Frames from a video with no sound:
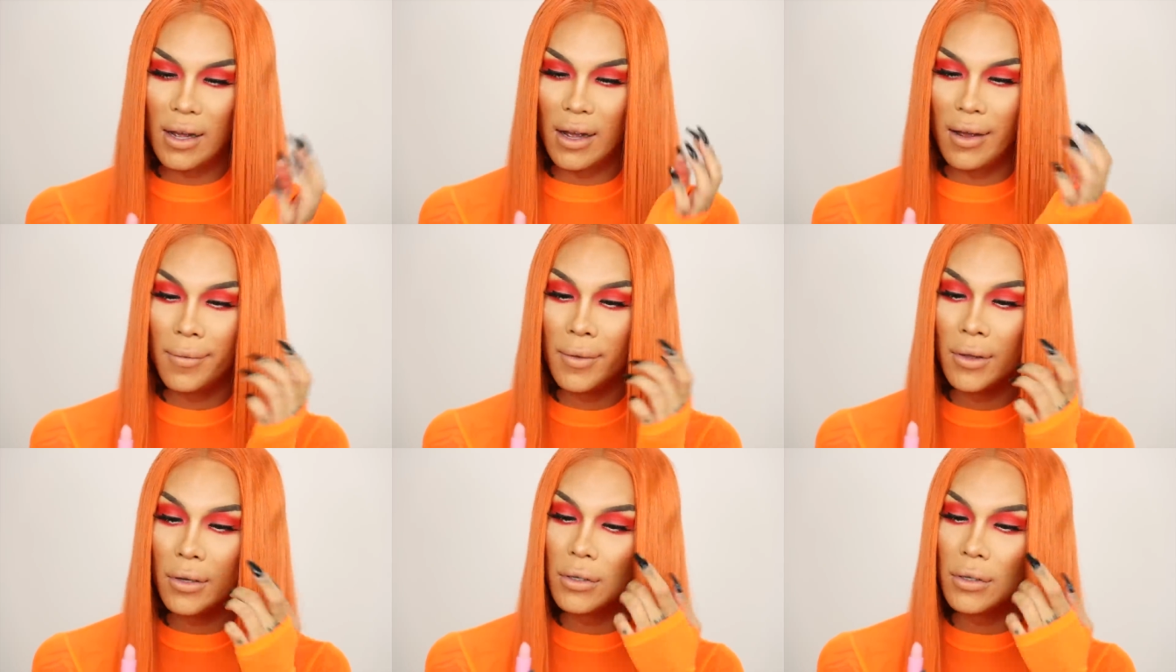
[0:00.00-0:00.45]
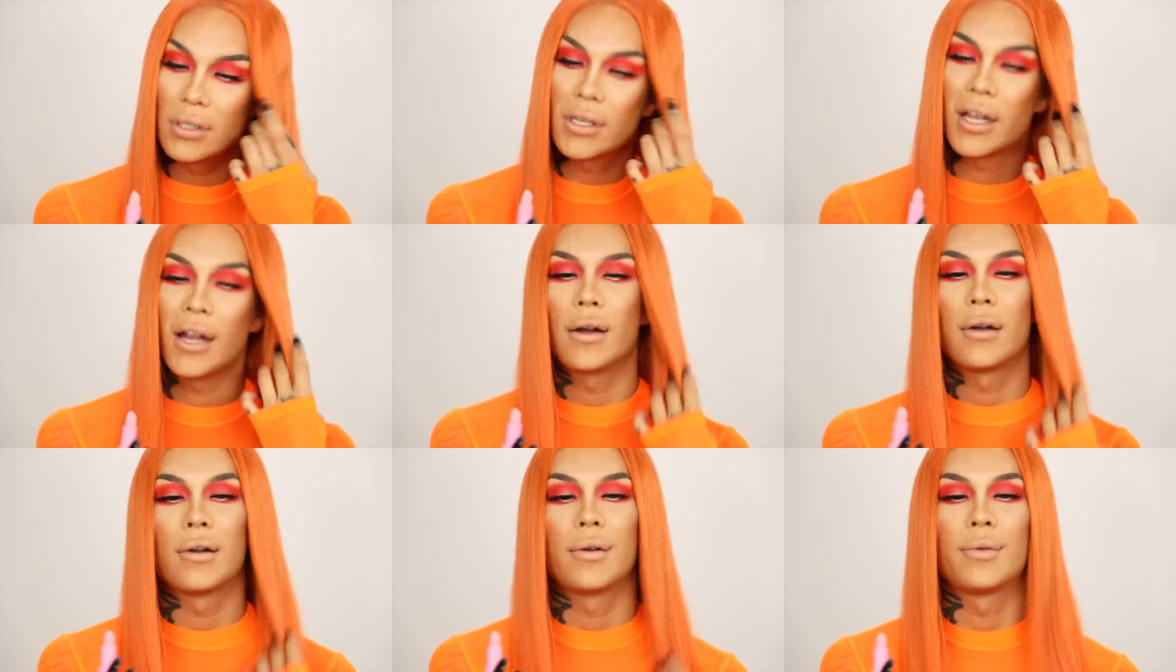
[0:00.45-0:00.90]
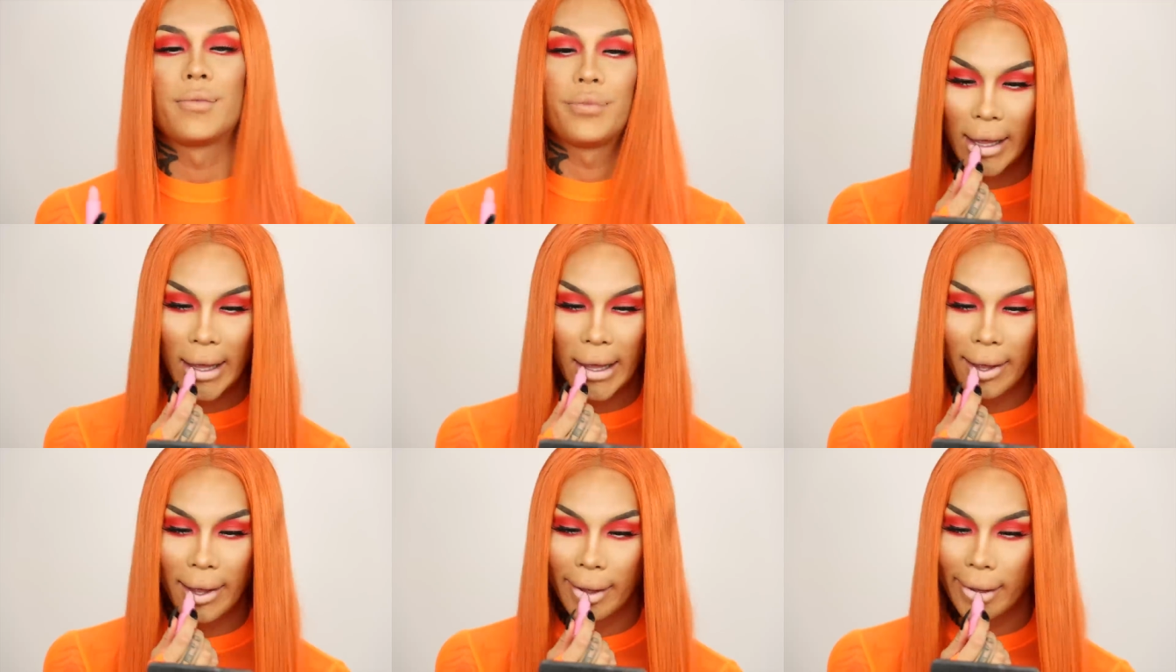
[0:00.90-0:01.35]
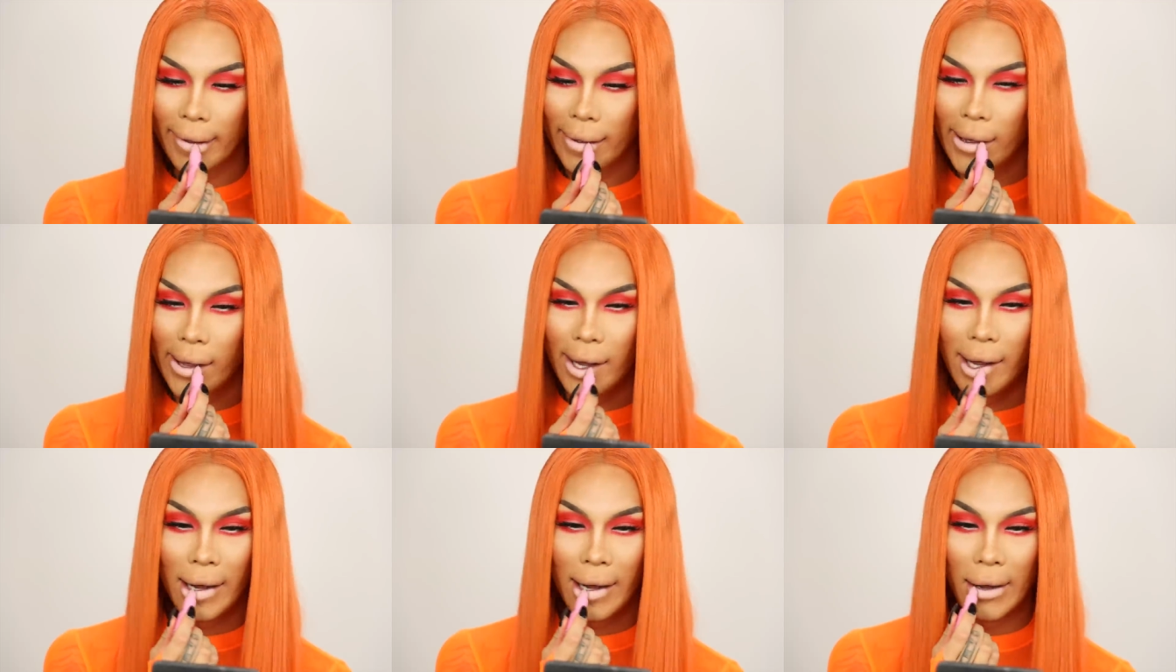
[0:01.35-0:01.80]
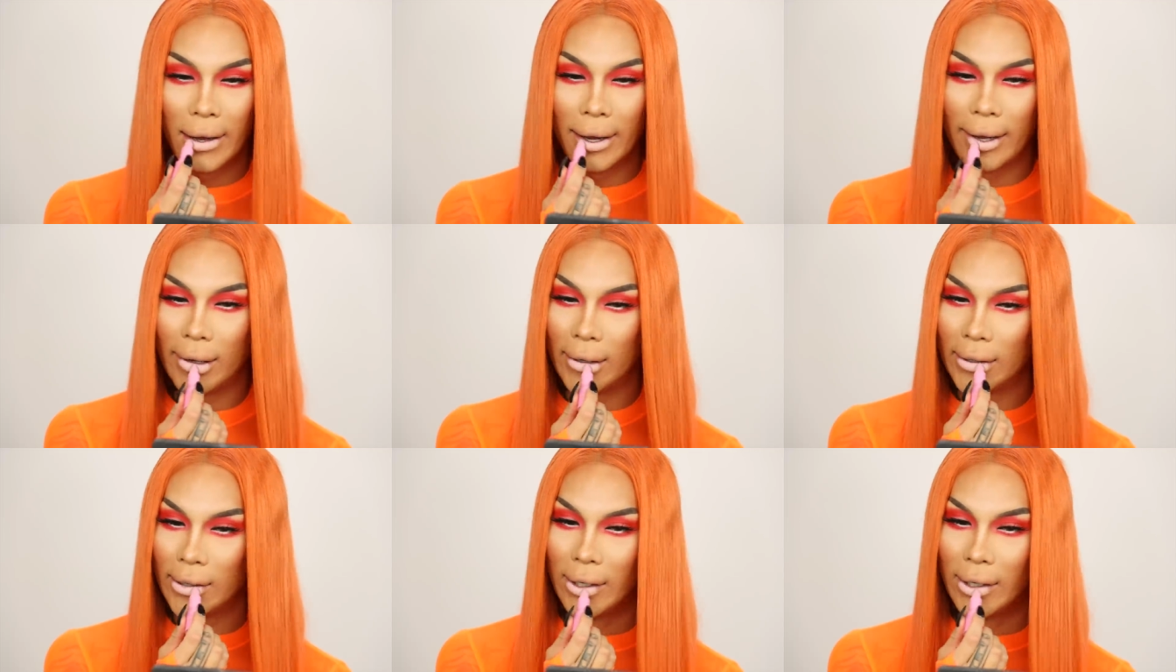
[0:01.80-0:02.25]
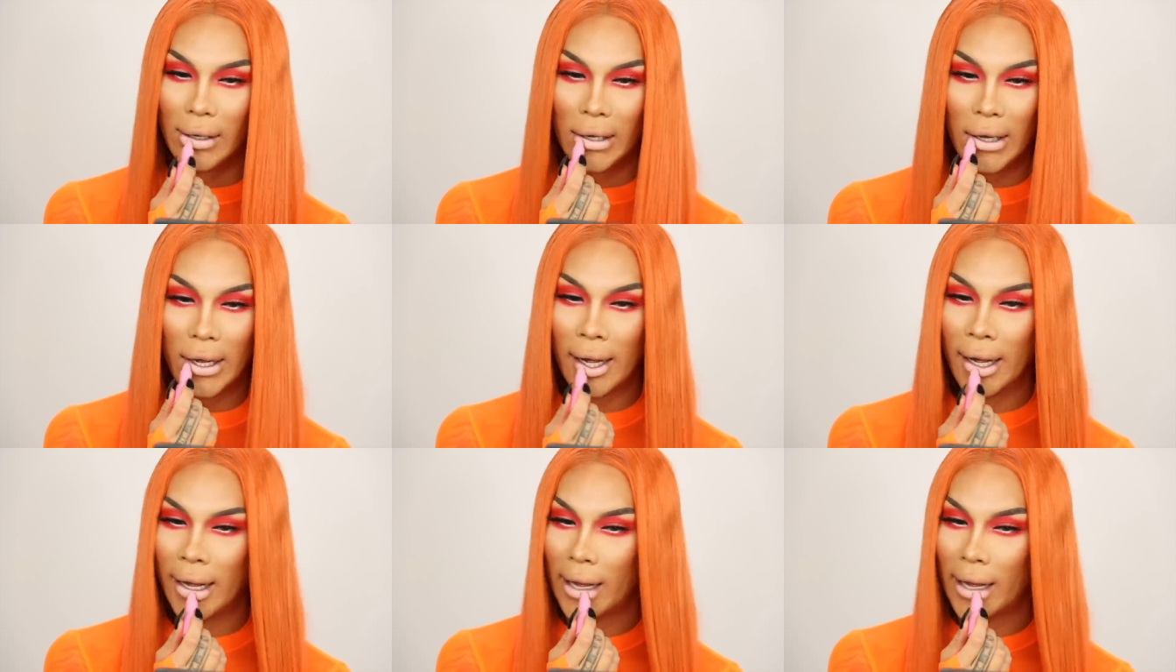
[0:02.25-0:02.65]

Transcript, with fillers: I'm a little scared. Oh, hell no.